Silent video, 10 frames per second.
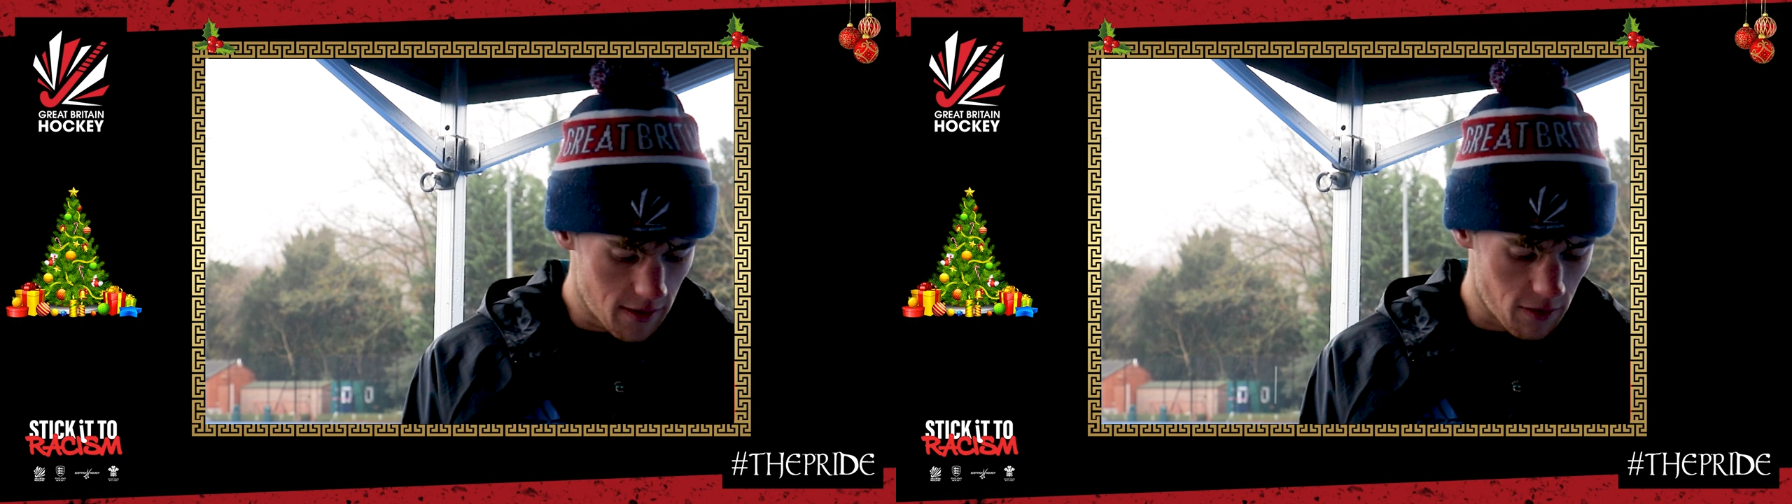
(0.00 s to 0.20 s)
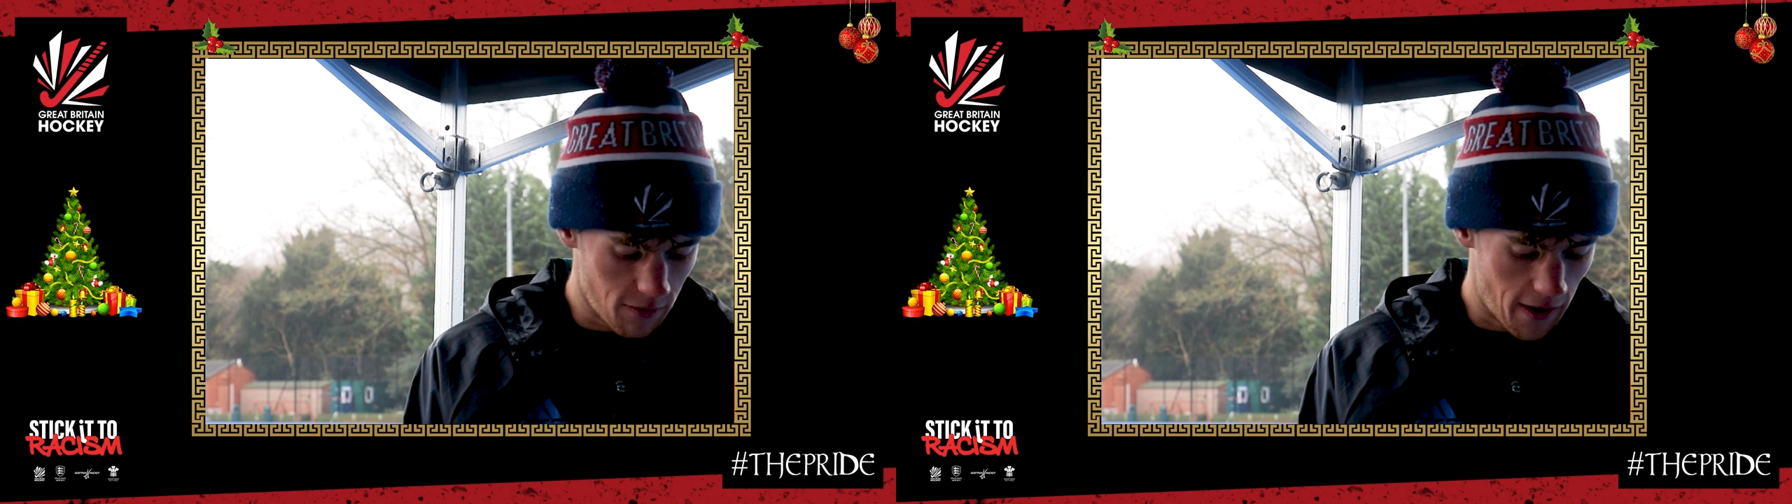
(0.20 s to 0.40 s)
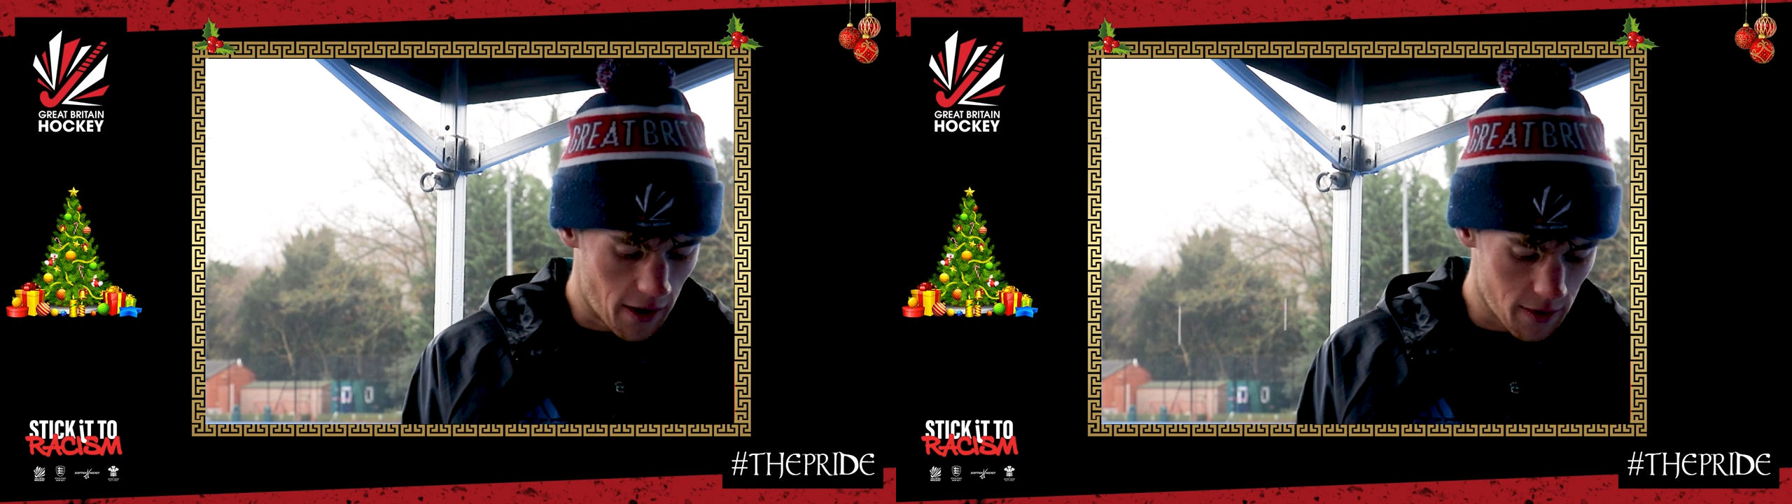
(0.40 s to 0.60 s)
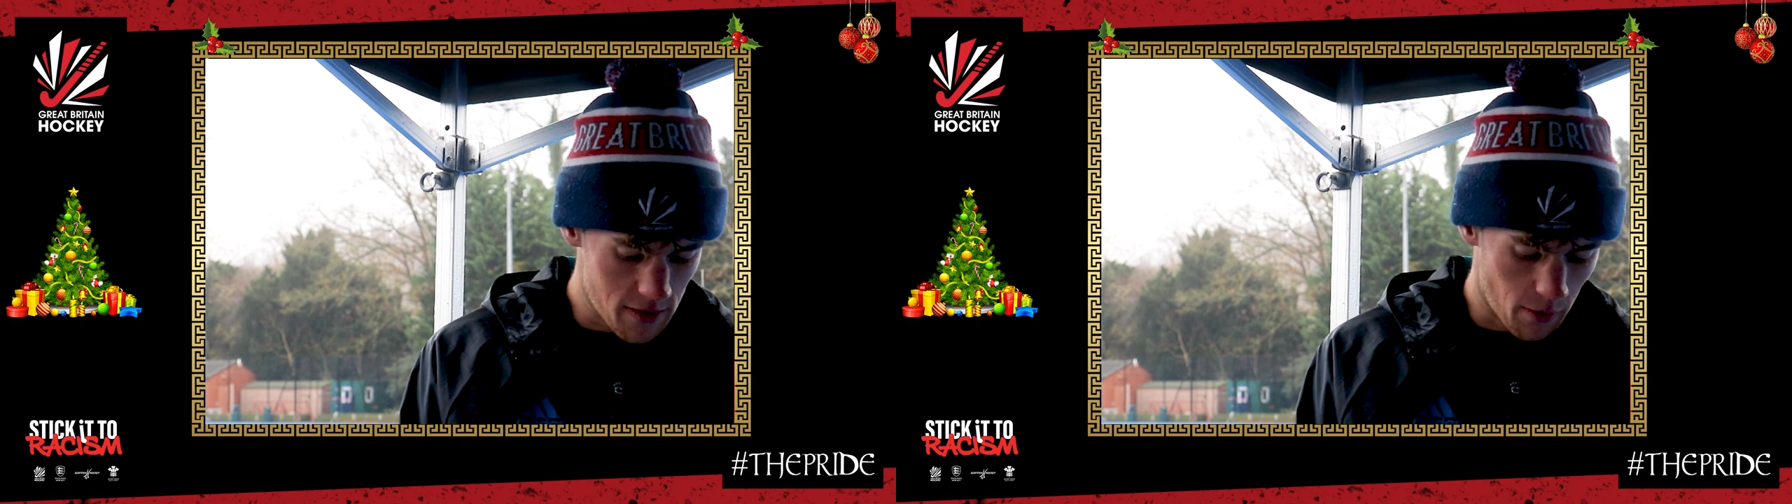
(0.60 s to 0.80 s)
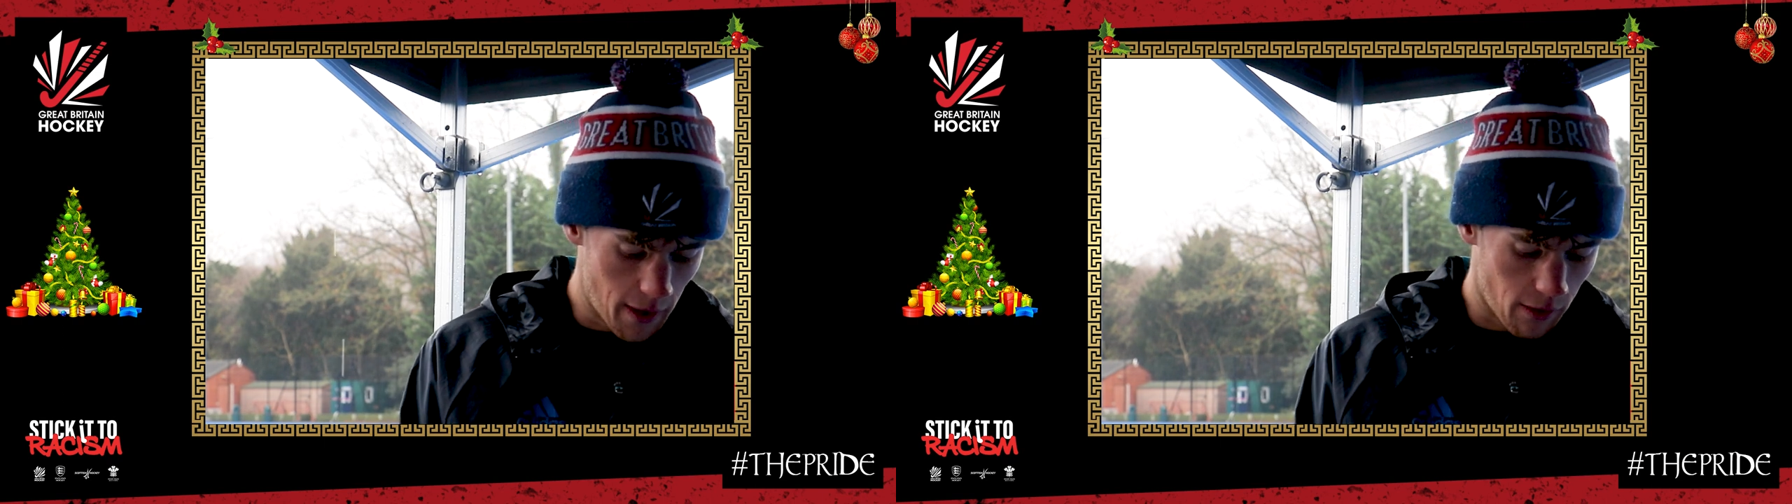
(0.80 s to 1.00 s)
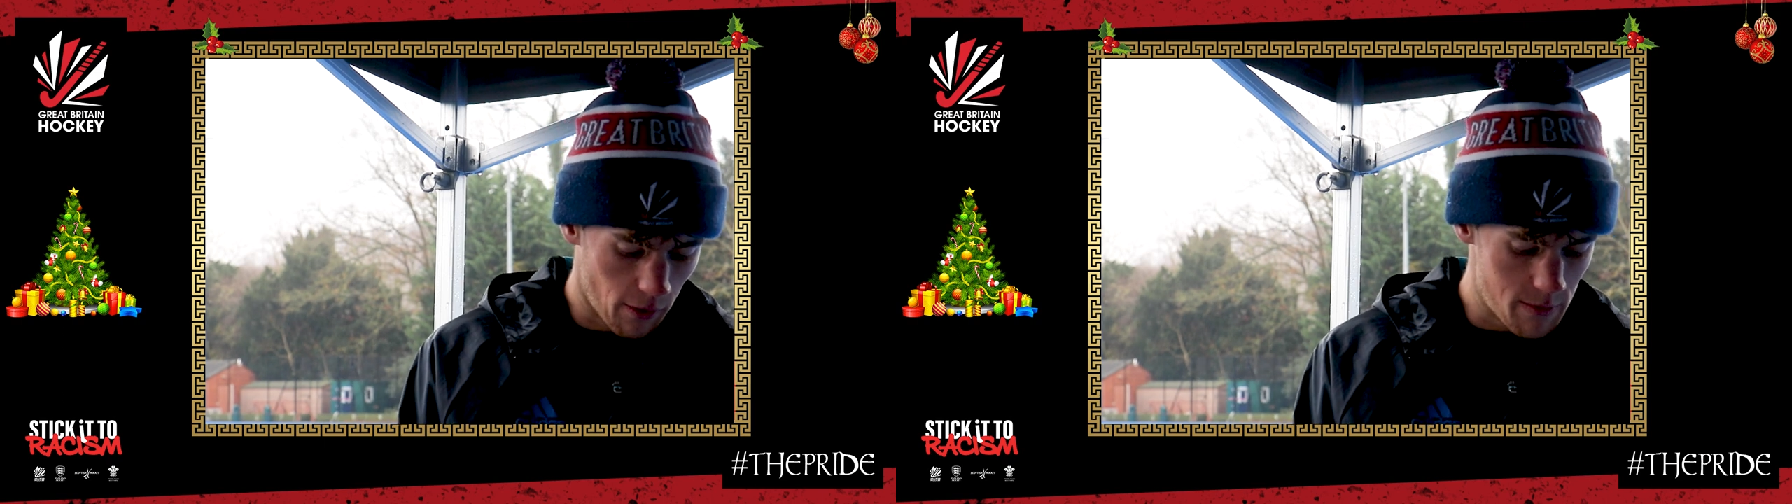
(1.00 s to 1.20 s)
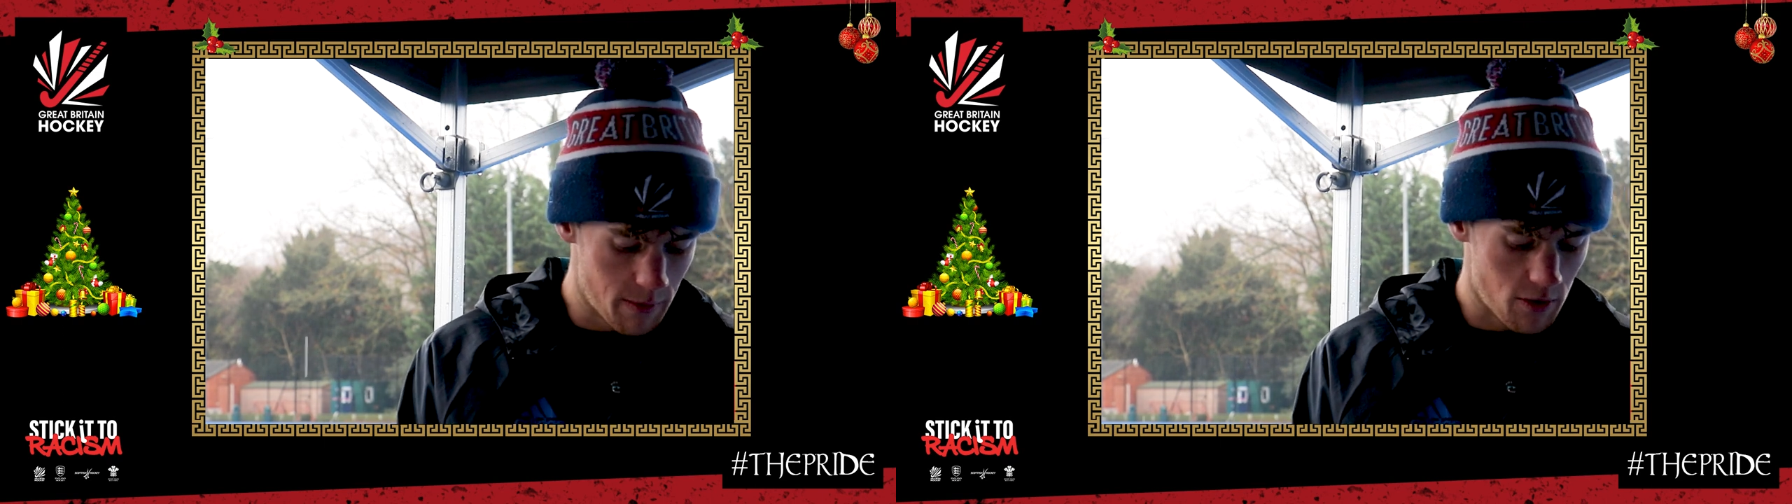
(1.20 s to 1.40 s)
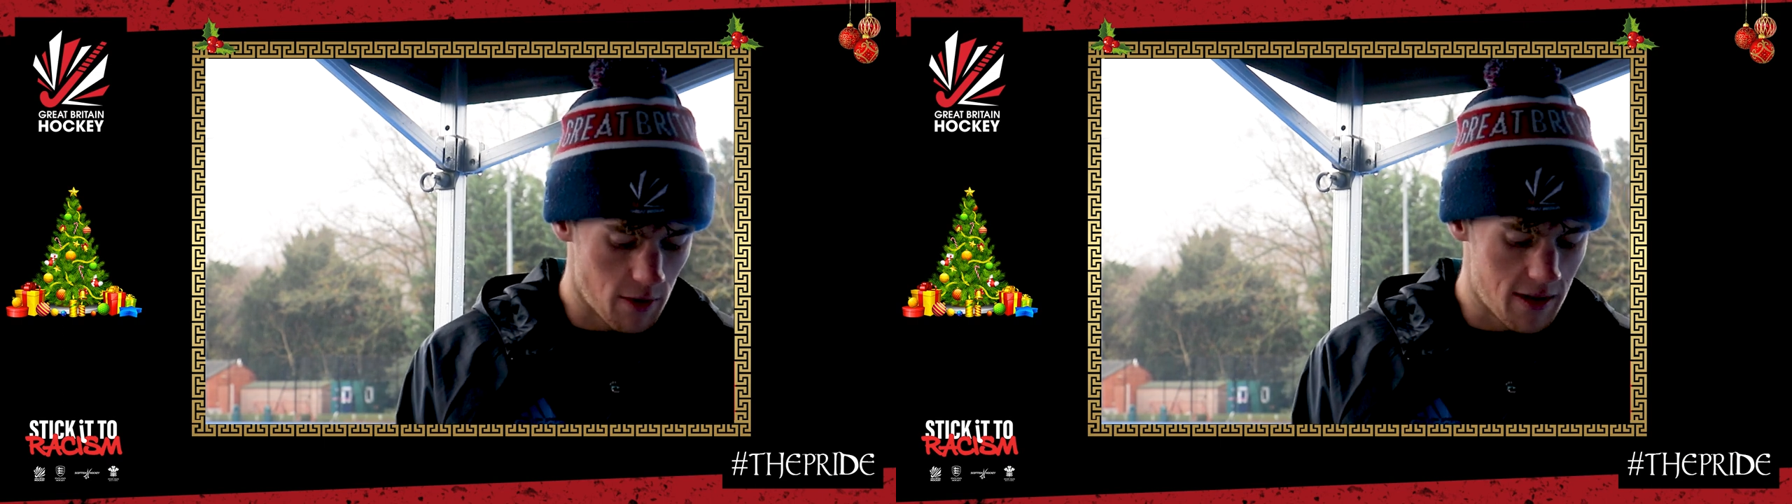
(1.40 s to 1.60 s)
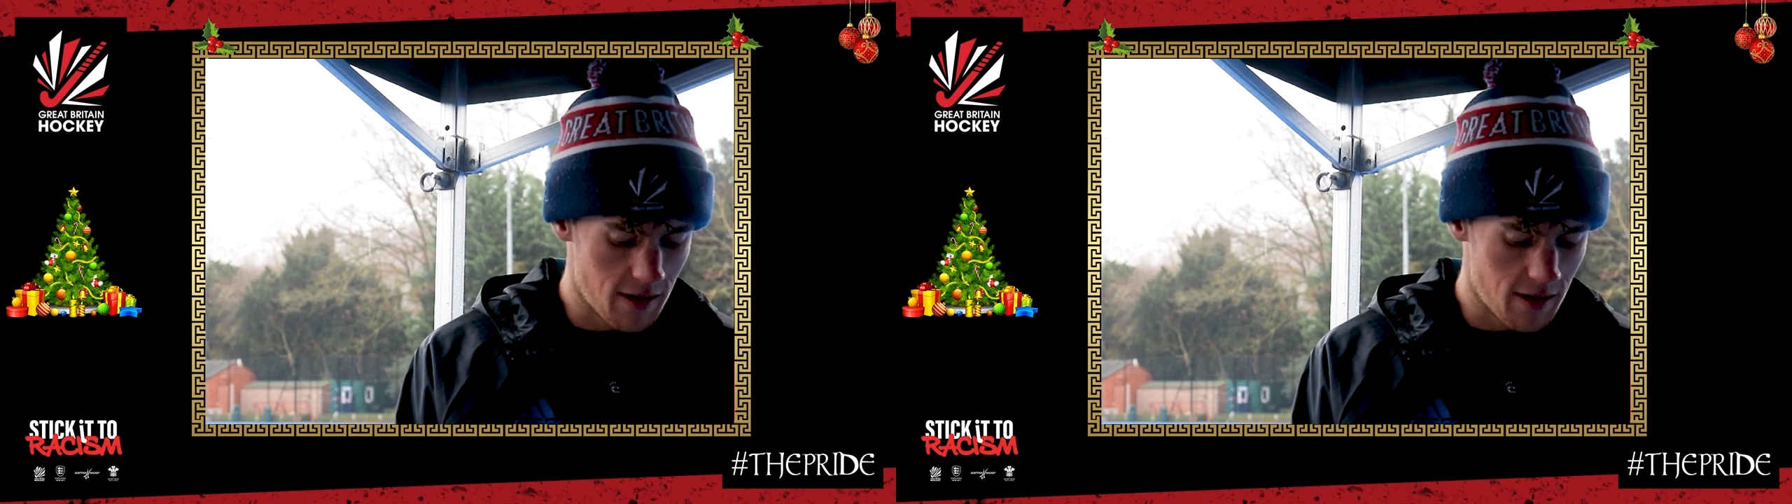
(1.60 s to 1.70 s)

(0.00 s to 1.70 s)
the Trafalgar Square Christmas tree